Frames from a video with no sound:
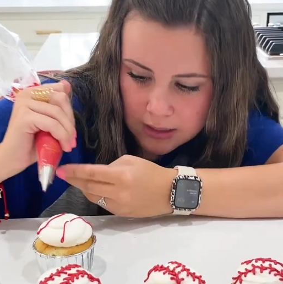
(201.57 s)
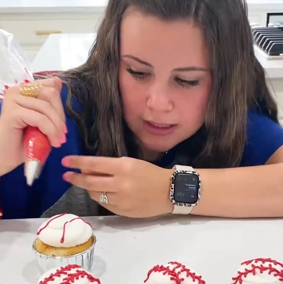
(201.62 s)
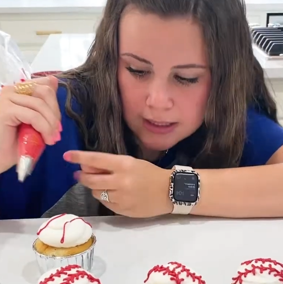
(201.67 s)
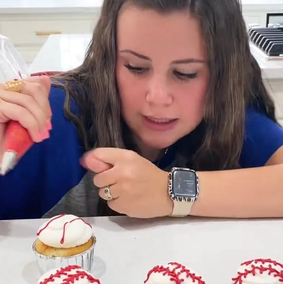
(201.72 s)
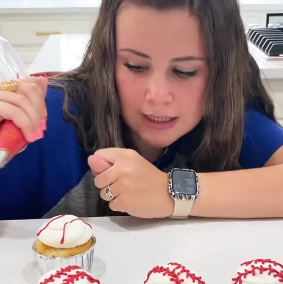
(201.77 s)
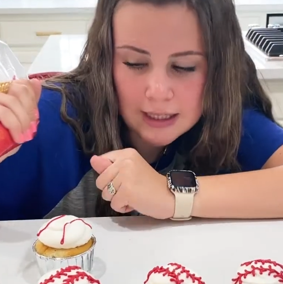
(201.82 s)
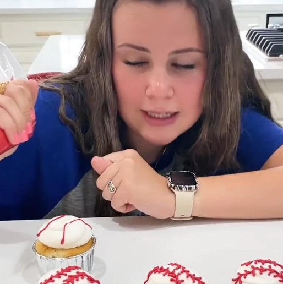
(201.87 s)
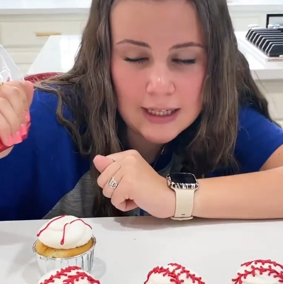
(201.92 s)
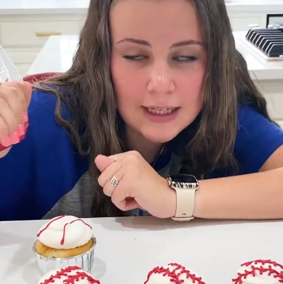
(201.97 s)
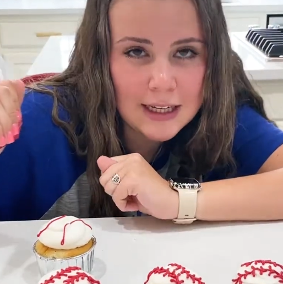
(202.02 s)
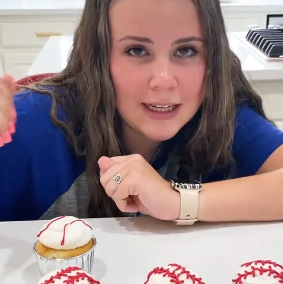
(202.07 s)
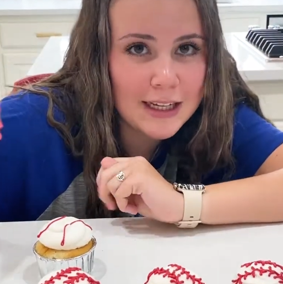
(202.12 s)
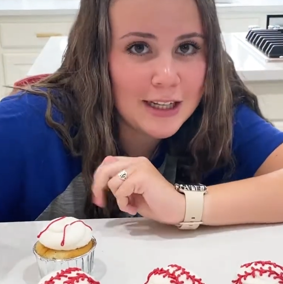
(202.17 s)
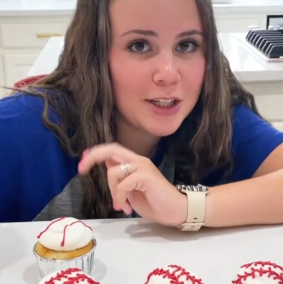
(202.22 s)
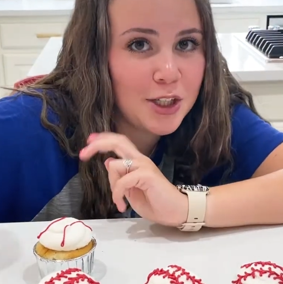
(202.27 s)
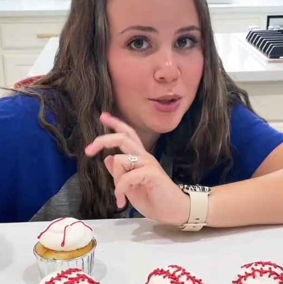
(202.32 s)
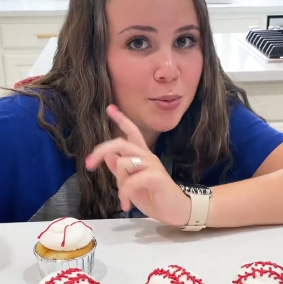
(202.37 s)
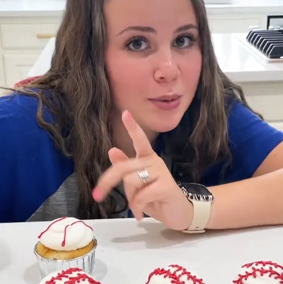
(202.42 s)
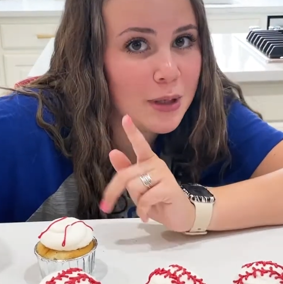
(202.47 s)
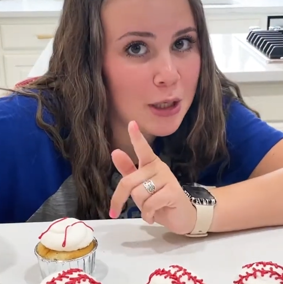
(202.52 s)
And
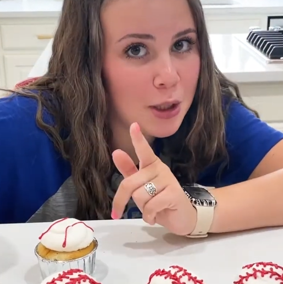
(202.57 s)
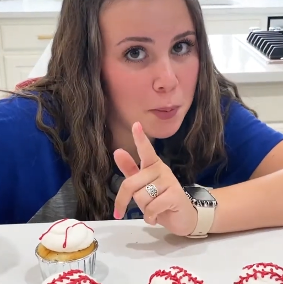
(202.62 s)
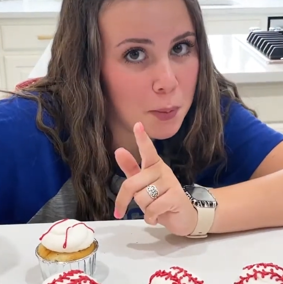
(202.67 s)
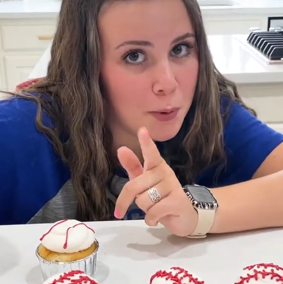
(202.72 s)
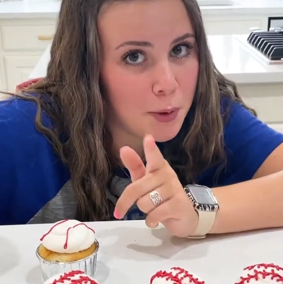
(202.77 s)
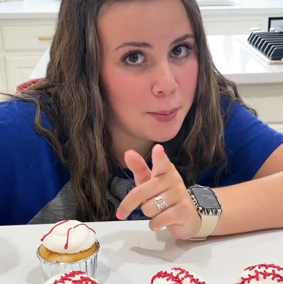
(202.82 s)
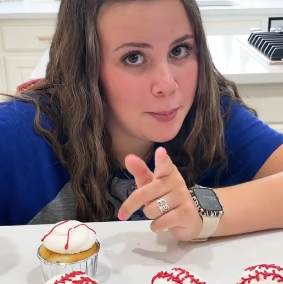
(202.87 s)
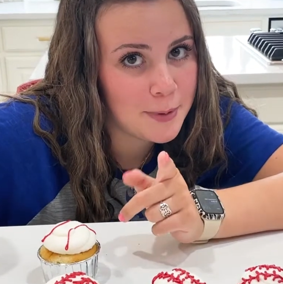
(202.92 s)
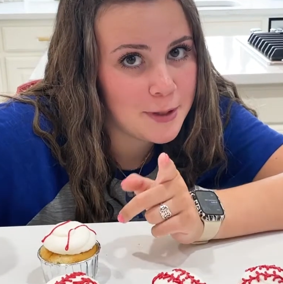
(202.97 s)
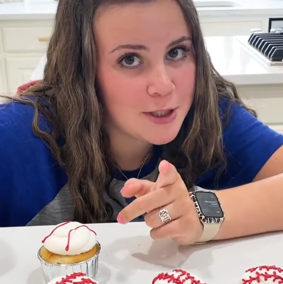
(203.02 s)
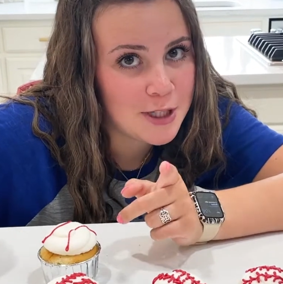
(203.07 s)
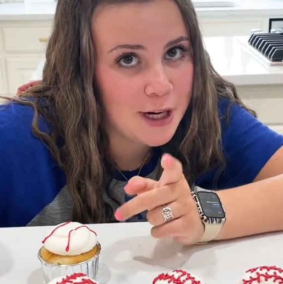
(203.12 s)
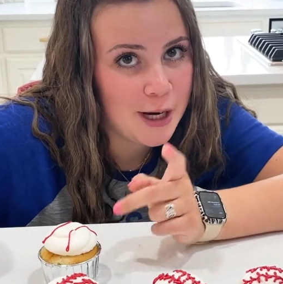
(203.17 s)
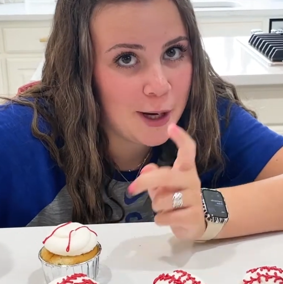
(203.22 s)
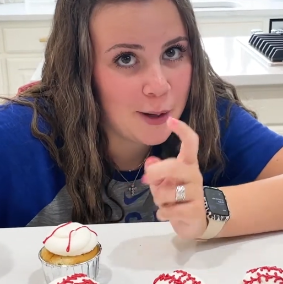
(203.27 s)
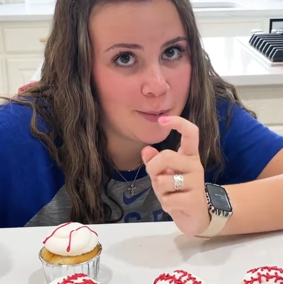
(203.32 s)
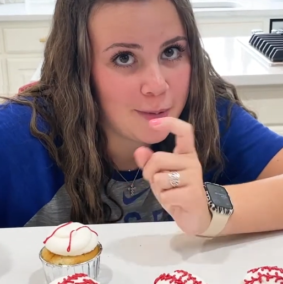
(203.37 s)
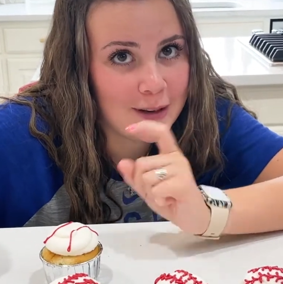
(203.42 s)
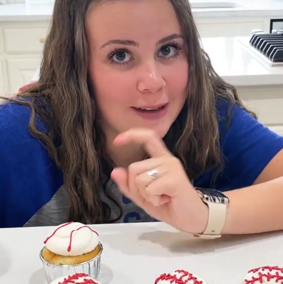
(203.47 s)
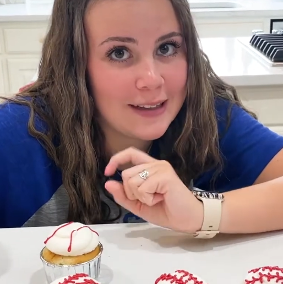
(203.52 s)
you better pull up a chair
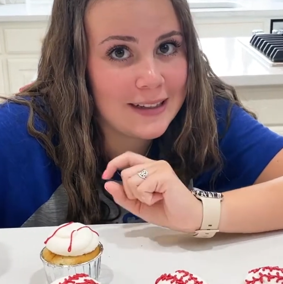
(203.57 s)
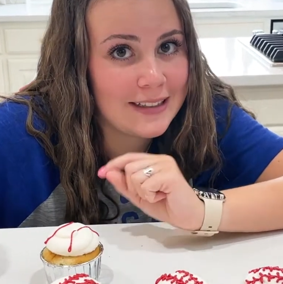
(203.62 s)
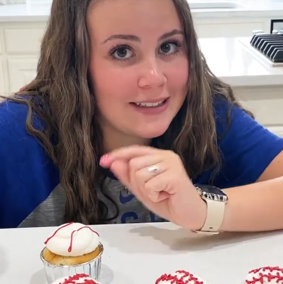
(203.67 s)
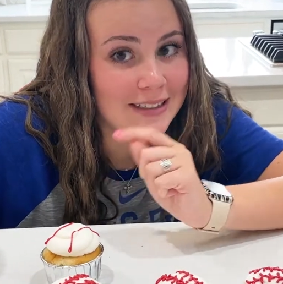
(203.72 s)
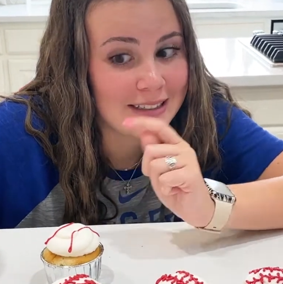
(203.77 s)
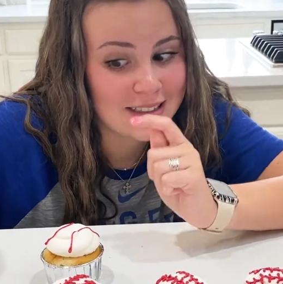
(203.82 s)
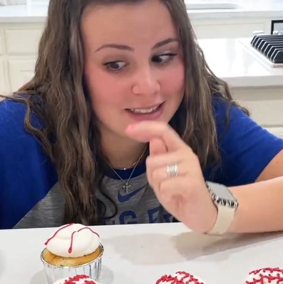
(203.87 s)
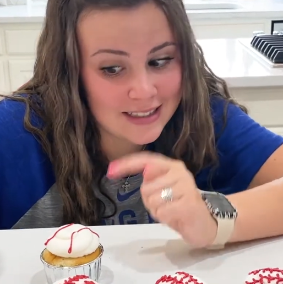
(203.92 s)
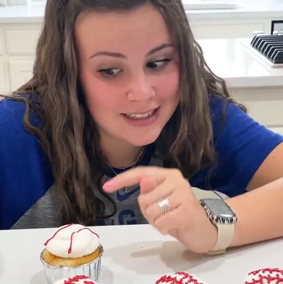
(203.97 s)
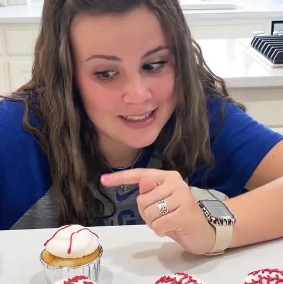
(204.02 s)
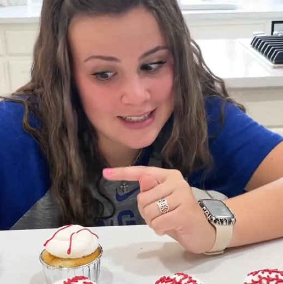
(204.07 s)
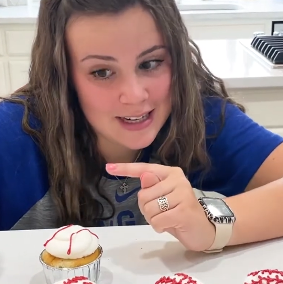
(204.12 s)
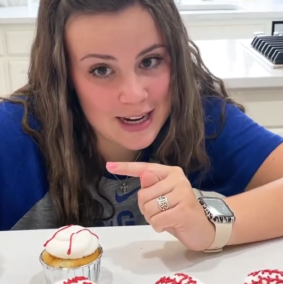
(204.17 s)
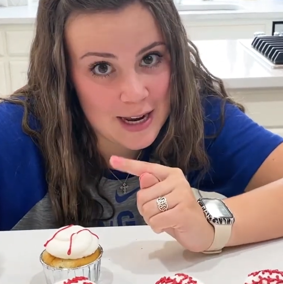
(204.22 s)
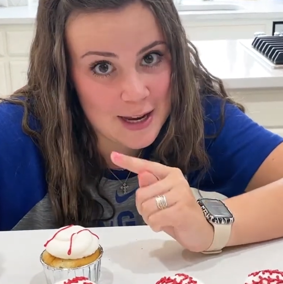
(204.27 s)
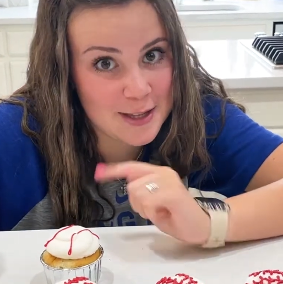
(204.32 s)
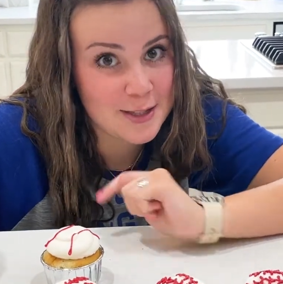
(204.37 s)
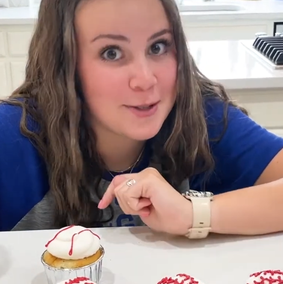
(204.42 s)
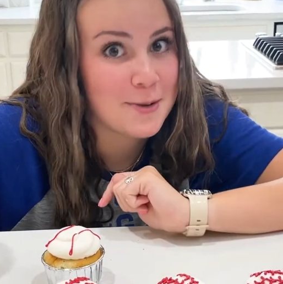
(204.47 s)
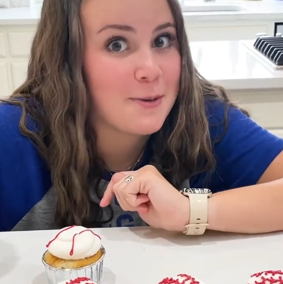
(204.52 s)
because this
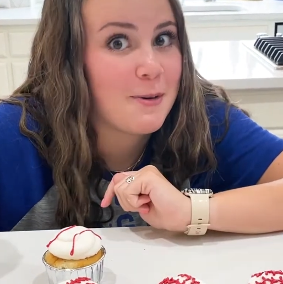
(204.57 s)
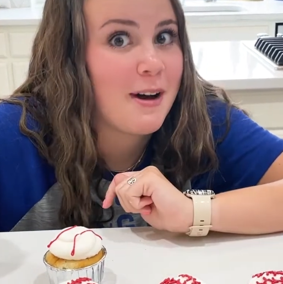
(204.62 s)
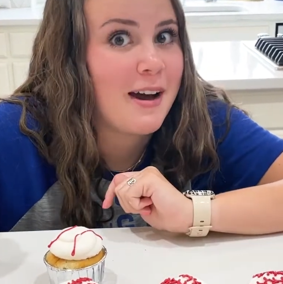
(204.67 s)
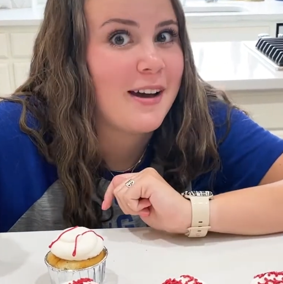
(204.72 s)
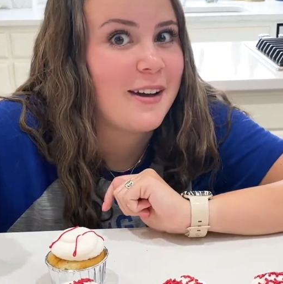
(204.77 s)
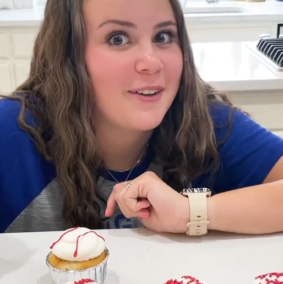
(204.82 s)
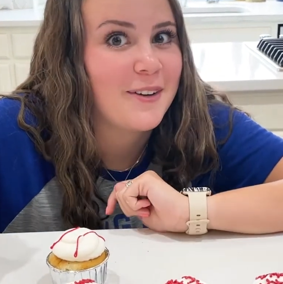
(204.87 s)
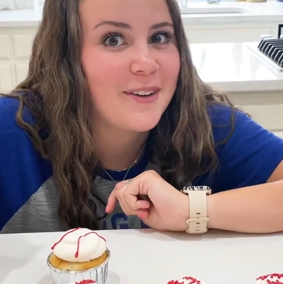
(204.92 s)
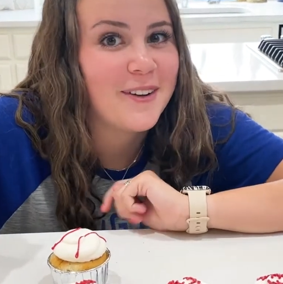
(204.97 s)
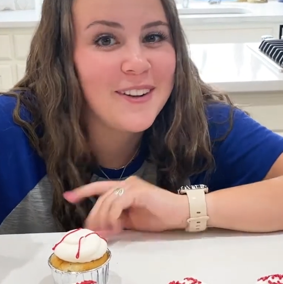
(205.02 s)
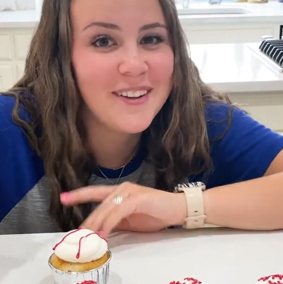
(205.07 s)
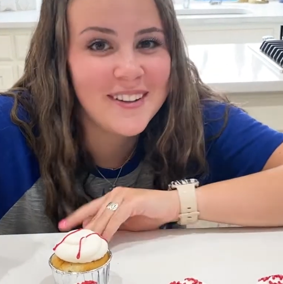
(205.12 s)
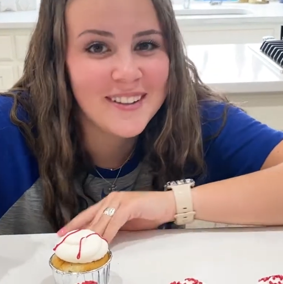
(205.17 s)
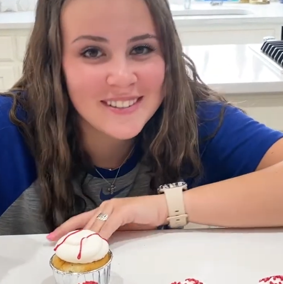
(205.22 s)
takes a while.